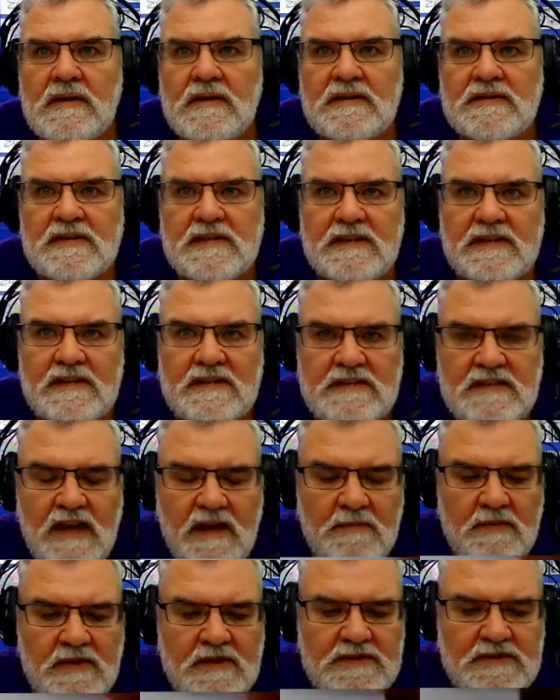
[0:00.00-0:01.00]
See this?
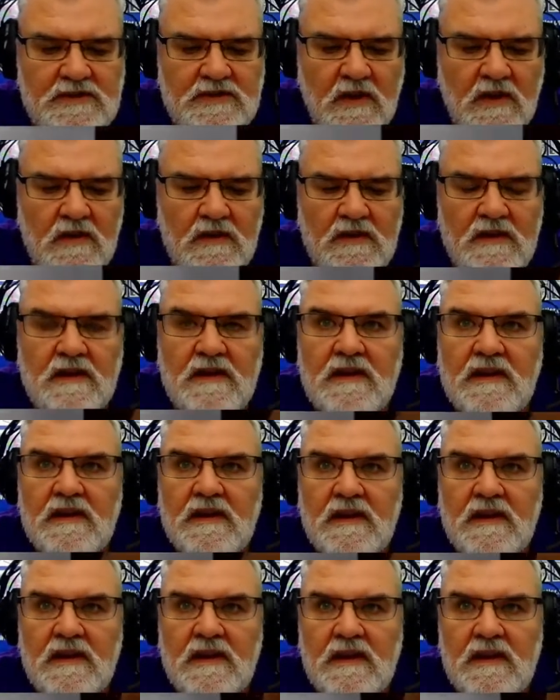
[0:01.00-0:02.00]
I'm going to start,
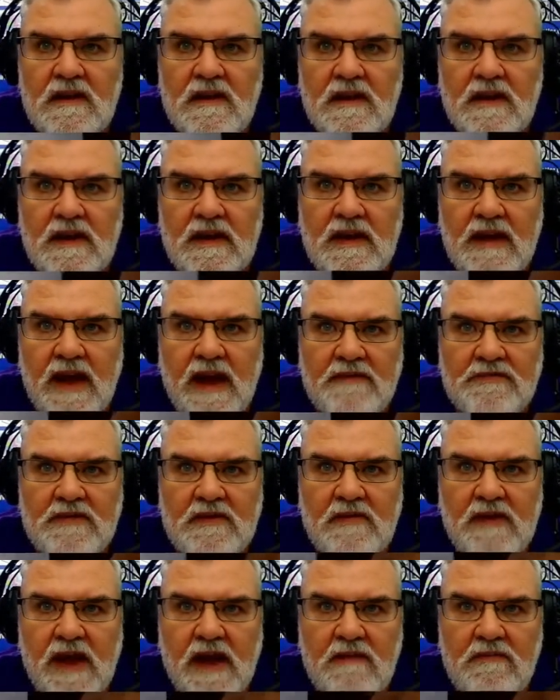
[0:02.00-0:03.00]
and I have
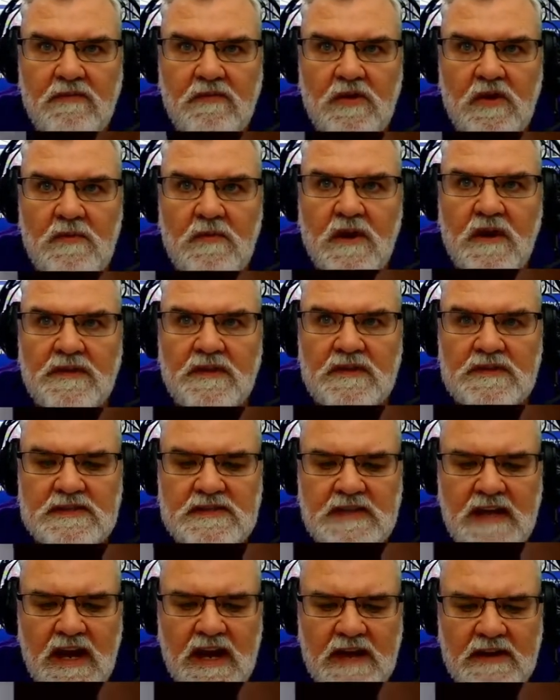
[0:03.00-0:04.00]
to have room on the
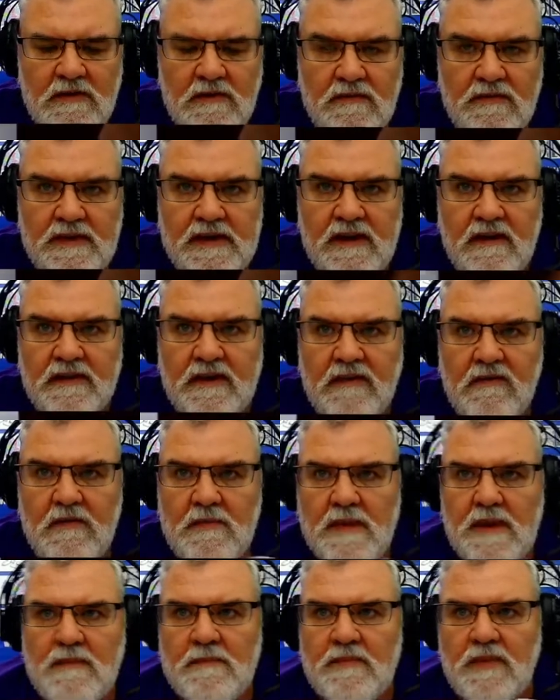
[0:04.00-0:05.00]
side over here. Now
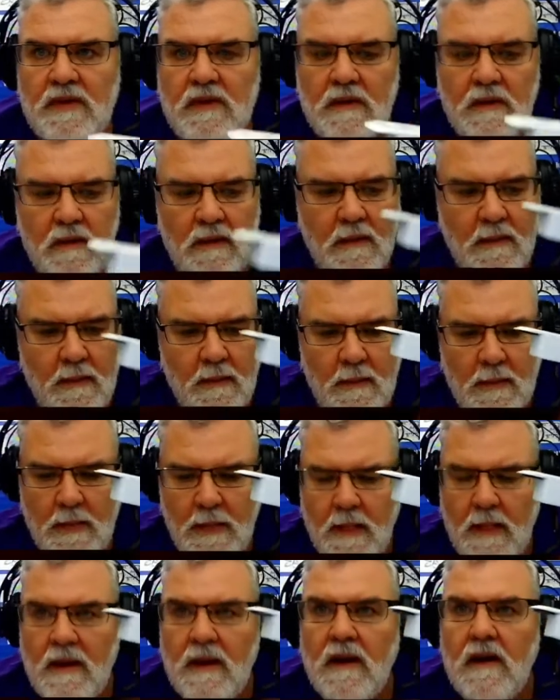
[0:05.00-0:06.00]
remember,
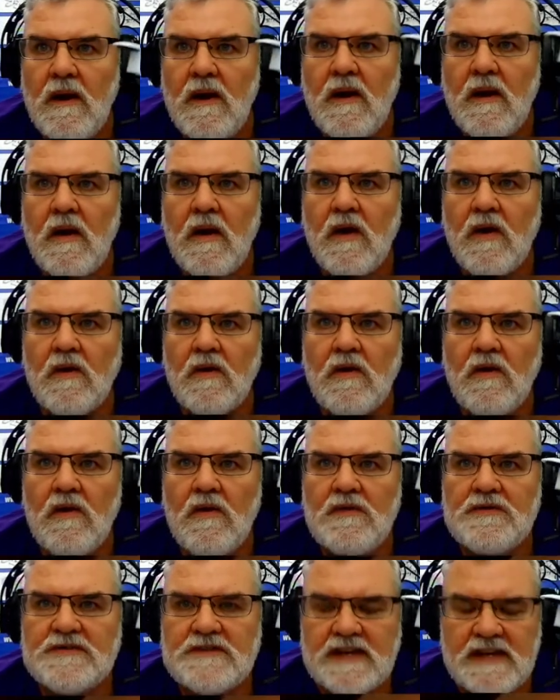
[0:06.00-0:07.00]
our
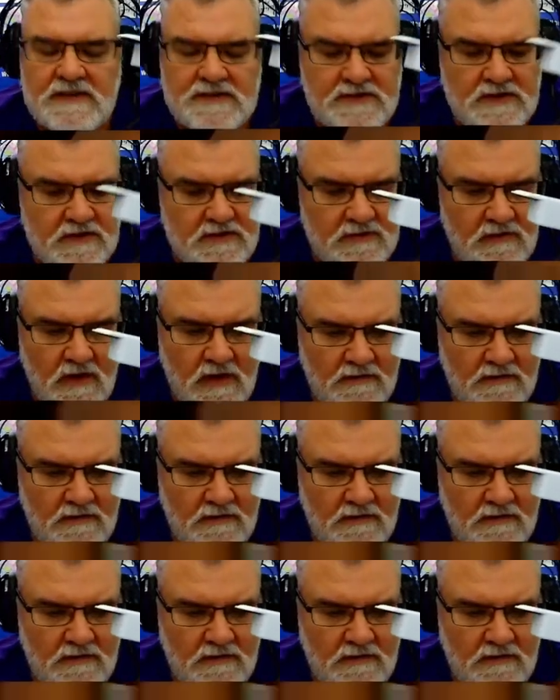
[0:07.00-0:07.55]
goal is to get you to draw